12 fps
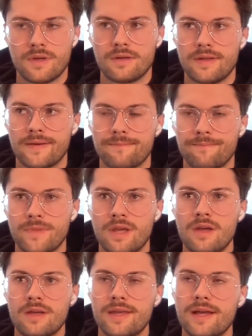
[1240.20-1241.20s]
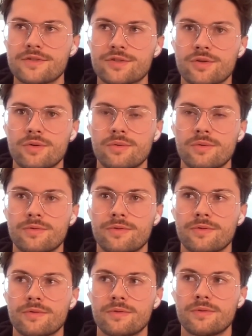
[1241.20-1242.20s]
Yeah, yeah, it's true.
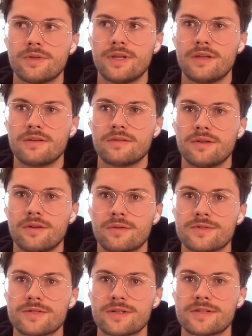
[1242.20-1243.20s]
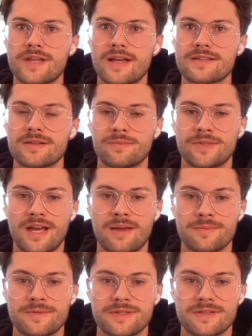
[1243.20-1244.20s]
Success
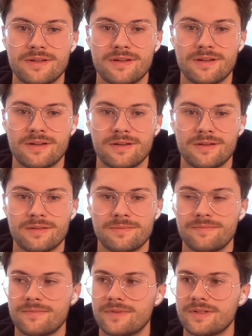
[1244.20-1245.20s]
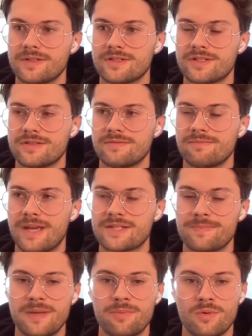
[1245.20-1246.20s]
sometimes
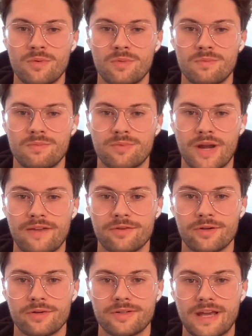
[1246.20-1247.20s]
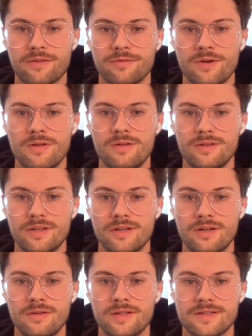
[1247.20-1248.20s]
makes people pray for your downfall.
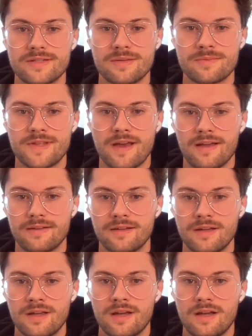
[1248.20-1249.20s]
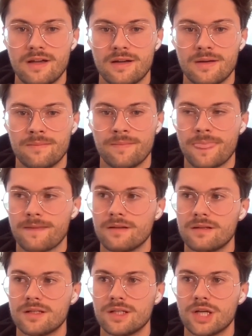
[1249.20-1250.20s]
And it seems that um,
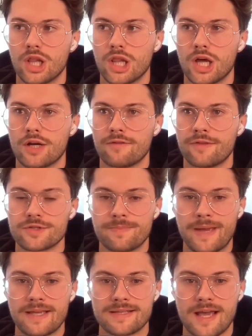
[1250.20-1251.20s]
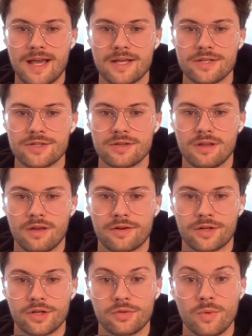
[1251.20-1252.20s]
a lot of the space has a lot
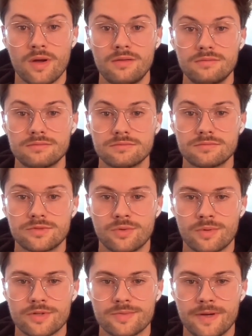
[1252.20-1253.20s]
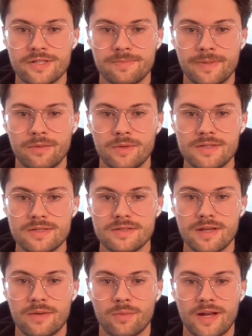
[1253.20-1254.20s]
of goodwill towards Pudgy Penguins.
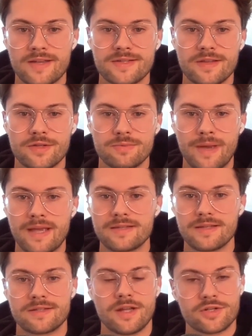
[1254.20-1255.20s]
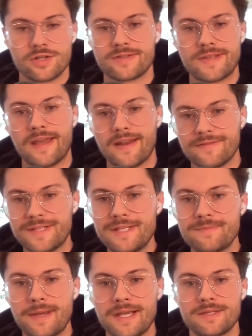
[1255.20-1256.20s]
And when I say the space, it's not just the NFT
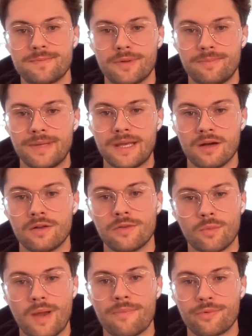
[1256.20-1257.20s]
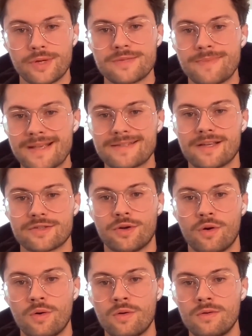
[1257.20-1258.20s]
space, but beyond the Web3 space as a
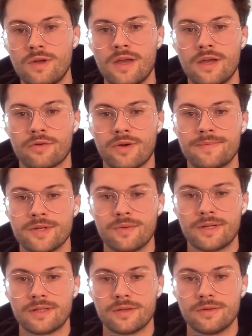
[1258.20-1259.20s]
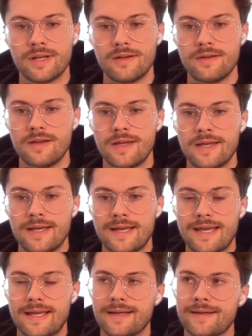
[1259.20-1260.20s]
whole, crypto included.
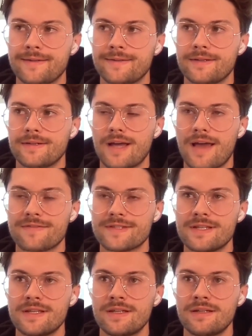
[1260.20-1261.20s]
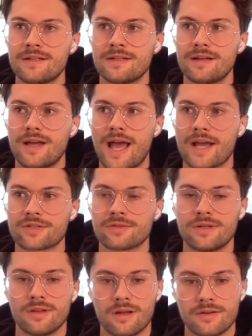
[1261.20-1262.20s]
And I've seen
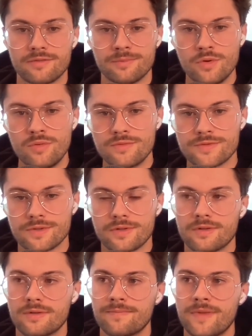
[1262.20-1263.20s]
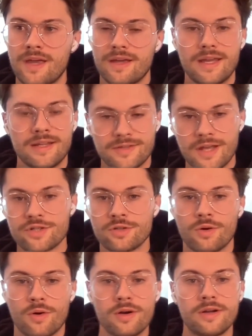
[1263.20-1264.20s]
actually a lot of moves, or
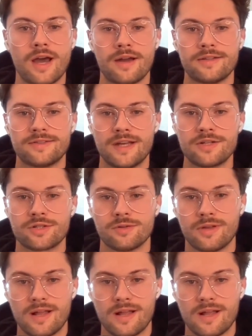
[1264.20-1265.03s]
intentional or not intentional.